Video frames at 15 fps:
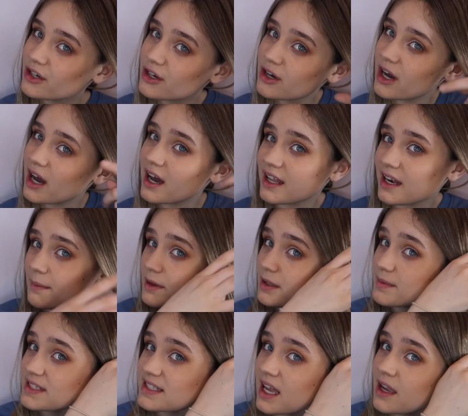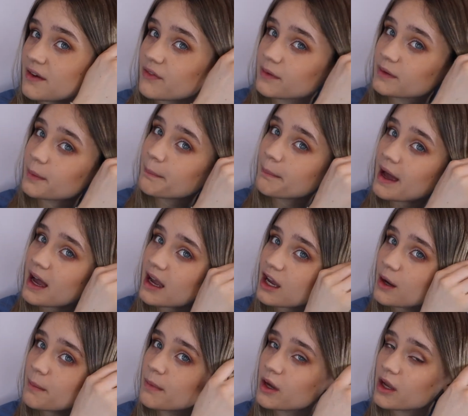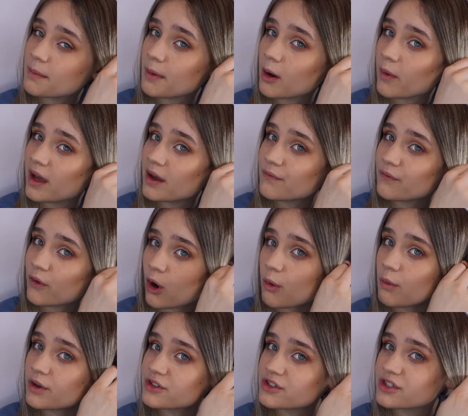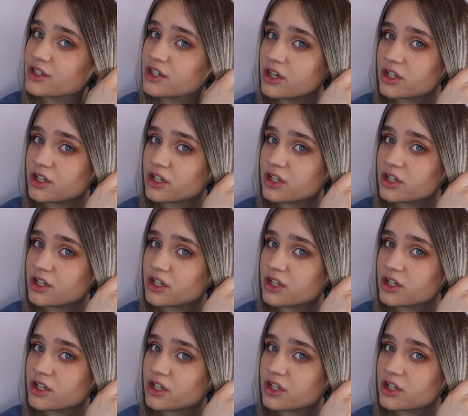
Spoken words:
and I'm going to be starting from the back and making my way forwards.